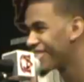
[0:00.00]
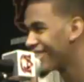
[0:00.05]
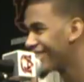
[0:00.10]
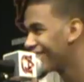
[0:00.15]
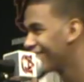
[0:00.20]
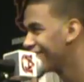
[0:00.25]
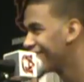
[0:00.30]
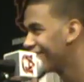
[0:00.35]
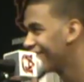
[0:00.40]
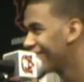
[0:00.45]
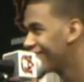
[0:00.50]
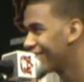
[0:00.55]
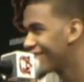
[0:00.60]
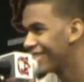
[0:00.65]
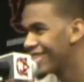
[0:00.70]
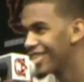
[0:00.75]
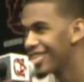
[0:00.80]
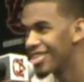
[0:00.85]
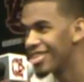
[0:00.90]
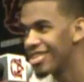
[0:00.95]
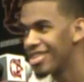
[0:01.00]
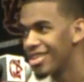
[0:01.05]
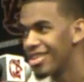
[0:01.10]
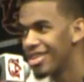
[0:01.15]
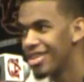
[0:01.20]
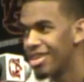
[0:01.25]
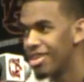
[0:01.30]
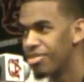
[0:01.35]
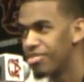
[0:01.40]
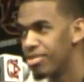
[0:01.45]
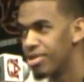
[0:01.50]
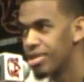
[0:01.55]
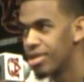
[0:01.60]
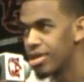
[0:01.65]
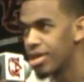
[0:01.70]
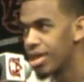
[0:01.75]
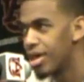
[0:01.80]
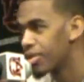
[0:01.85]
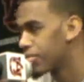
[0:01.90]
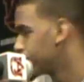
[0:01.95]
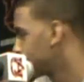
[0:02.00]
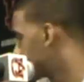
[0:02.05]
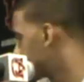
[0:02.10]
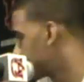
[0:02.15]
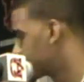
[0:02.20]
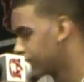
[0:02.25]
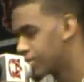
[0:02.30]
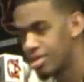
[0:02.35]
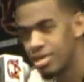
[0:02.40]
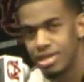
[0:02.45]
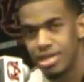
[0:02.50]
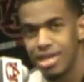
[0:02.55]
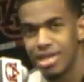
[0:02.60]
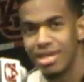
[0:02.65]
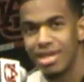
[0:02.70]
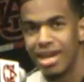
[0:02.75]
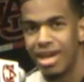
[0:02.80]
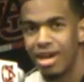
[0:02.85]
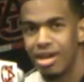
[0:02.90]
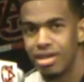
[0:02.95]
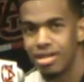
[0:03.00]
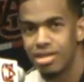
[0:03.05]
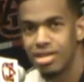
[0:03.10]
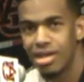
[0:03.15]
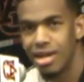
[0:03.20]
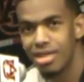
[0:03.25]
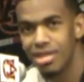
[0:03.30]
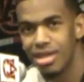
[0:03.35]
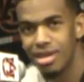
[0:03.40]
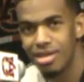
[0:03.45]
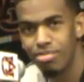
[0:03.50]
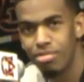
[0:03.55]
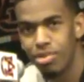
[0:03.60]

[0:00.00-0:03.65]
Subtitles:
At the end, when the clock was ticking down and Josh had the